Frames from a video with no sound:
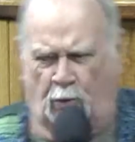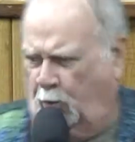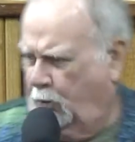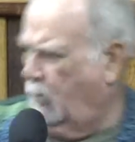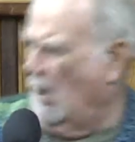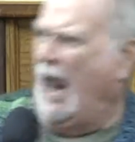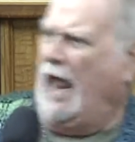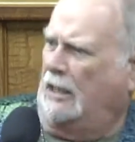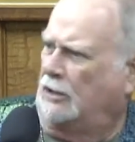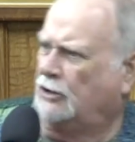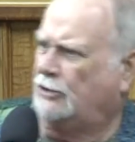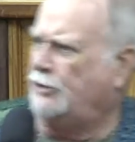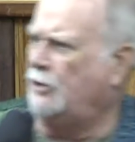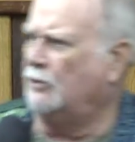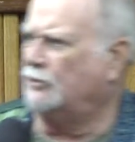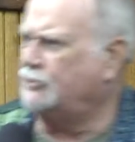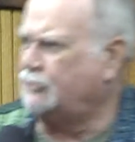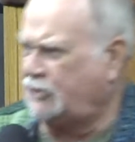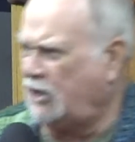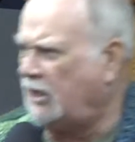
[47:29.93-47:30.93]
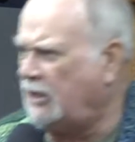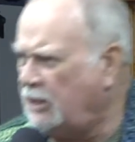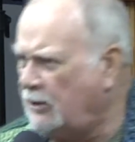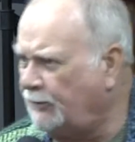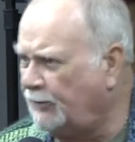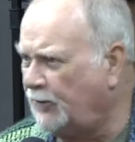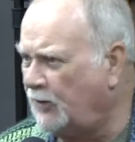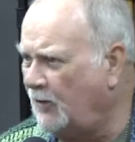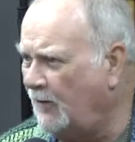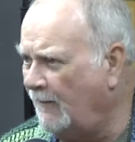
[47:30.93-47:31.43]
God's not going to
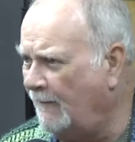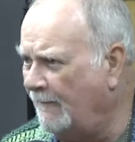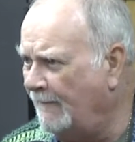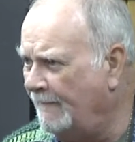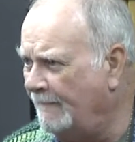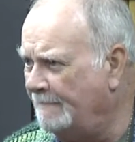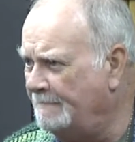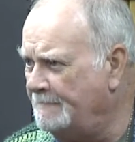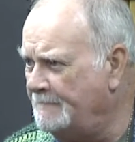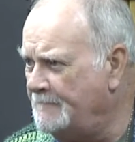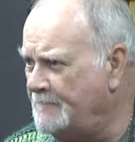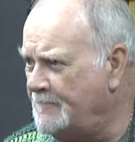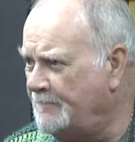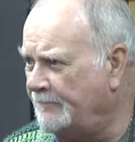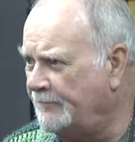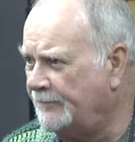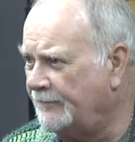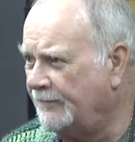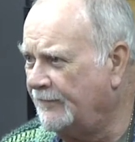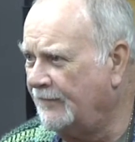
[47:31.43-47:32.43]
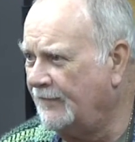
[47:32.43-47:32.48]
drop judgment down here